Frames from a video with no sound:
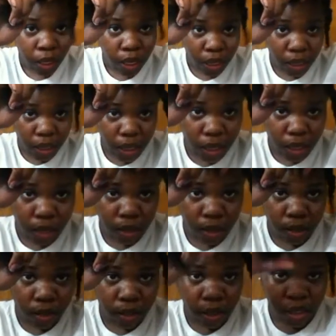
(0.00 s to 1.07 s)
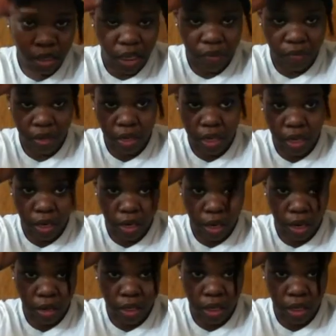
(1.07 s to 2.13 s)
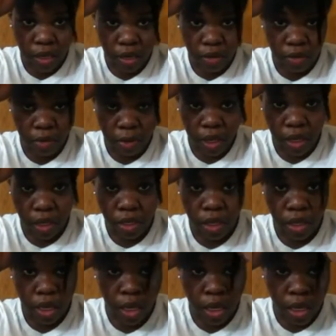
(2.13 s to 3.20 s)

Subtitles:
And then let's say if I'll take another piece.